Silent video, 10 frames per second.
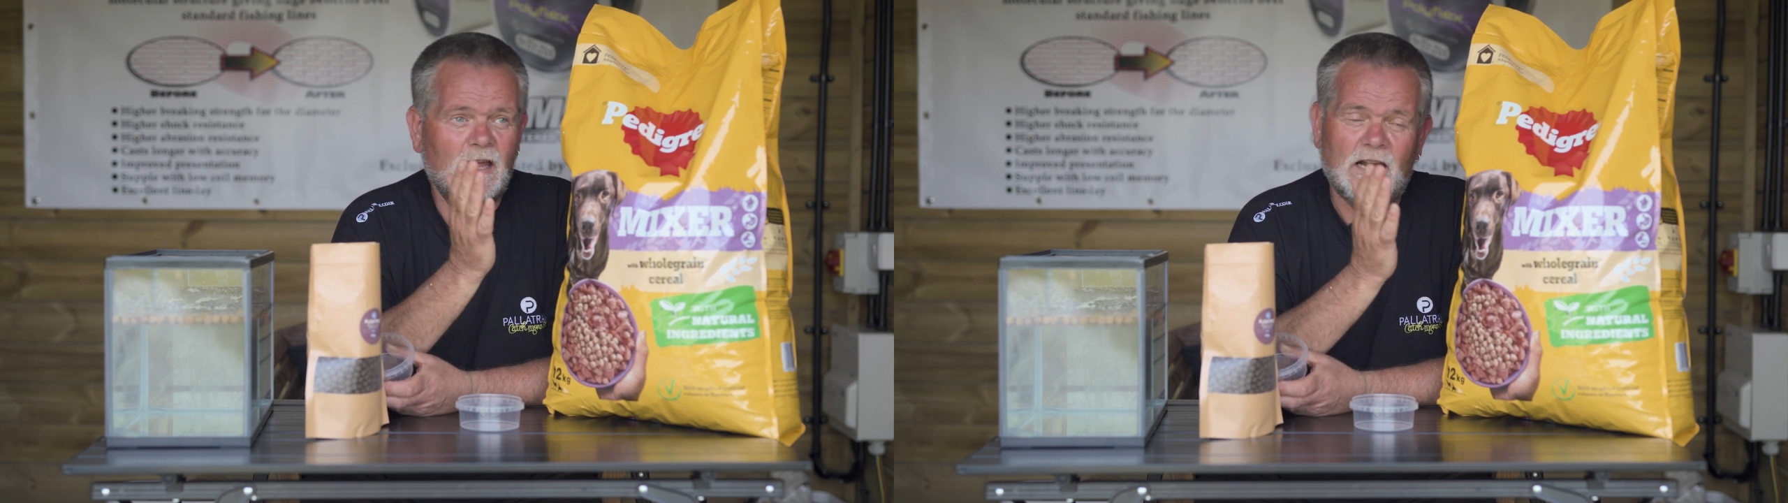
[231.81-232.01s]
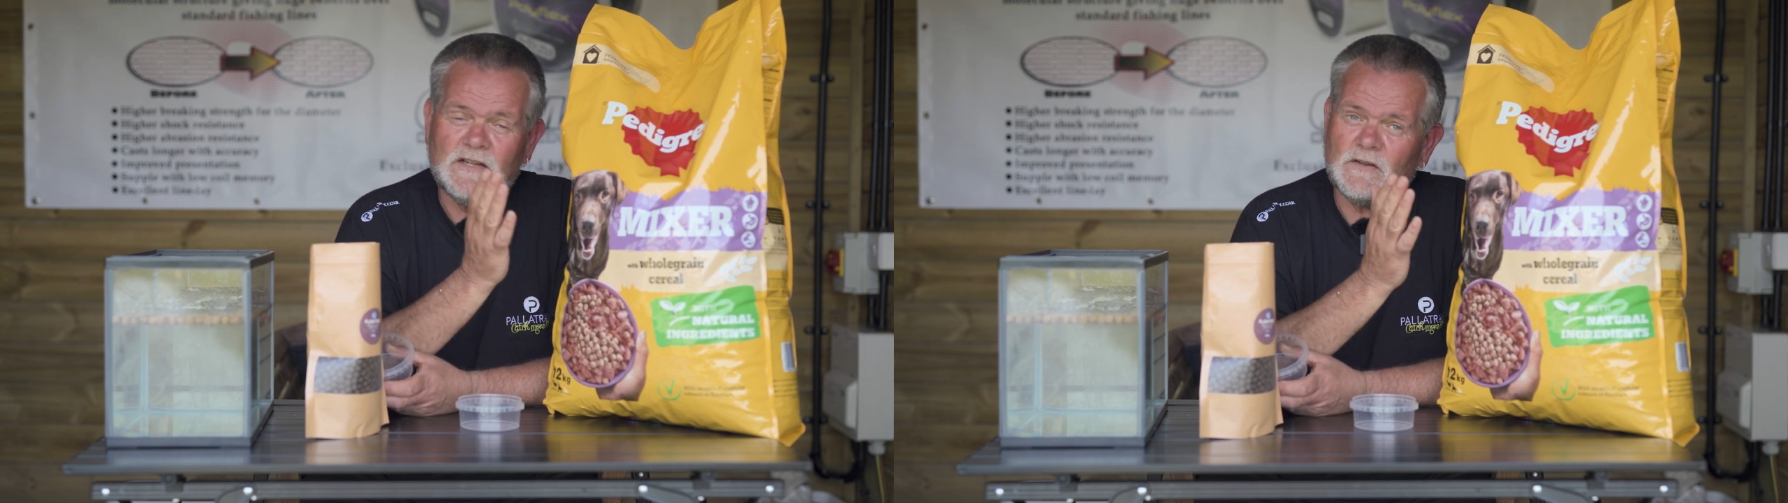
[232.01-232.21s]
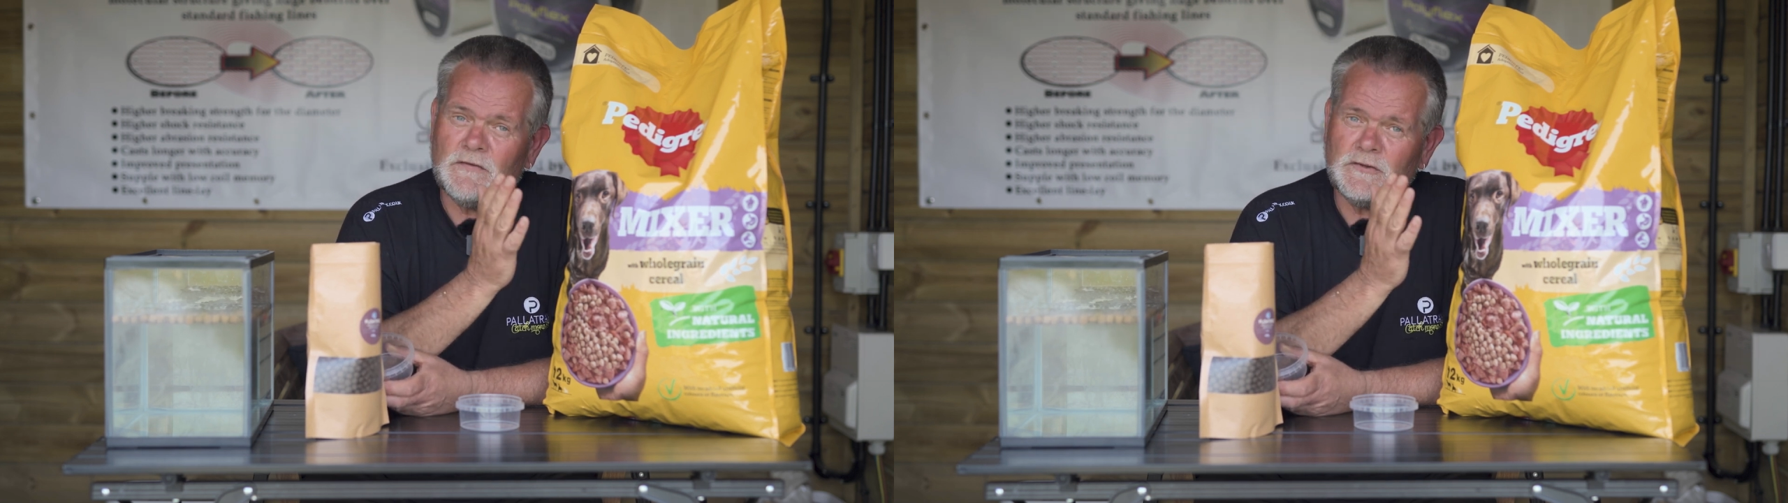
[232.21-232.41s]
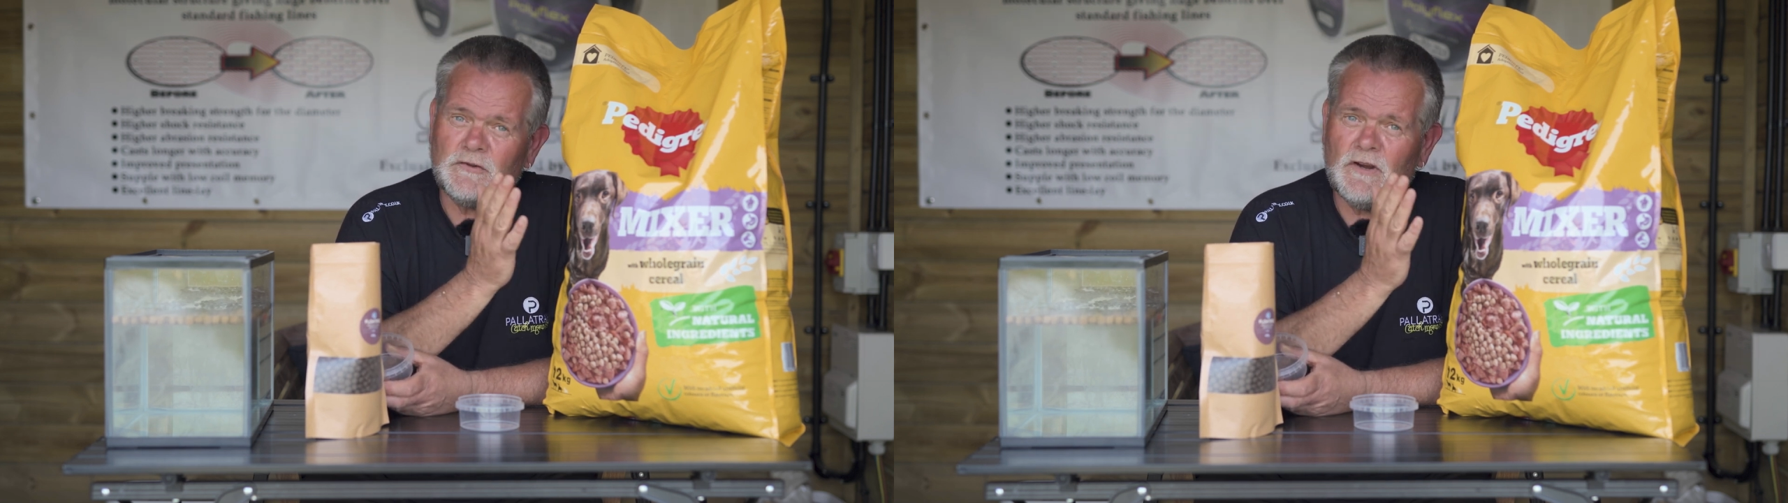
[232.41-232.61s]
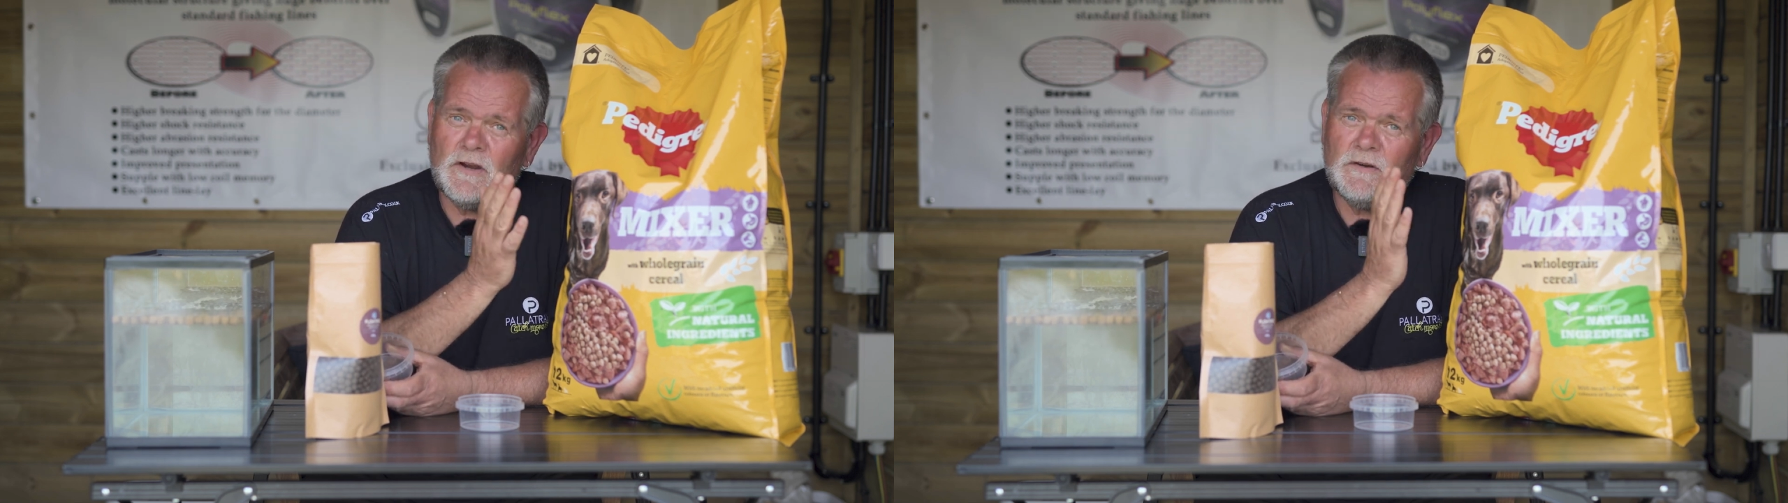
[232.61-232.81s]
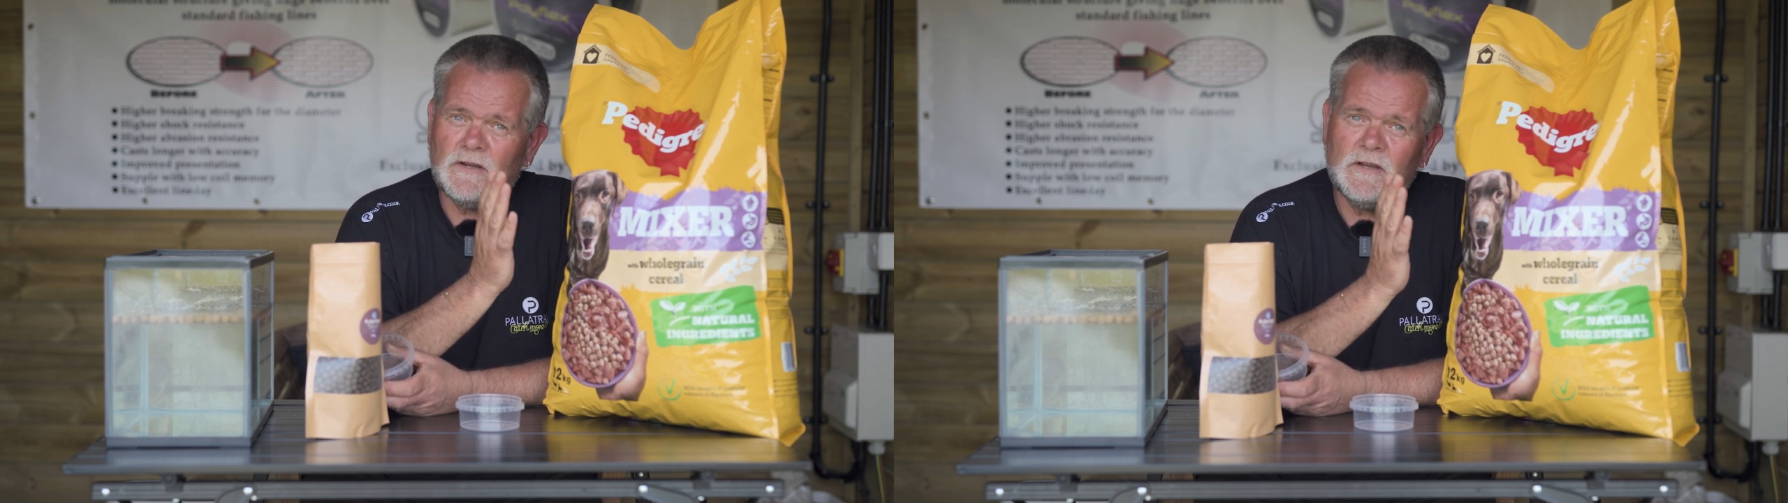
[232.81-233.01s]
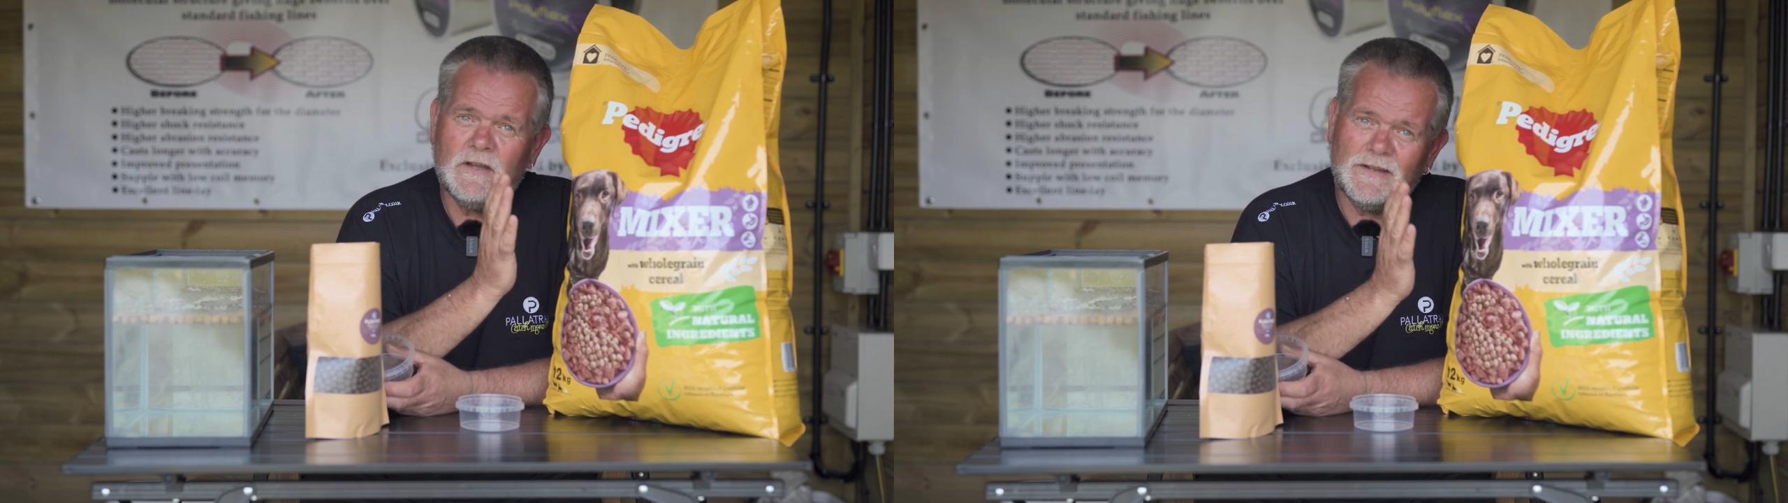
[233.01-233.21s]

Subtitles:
And as a fishery owner,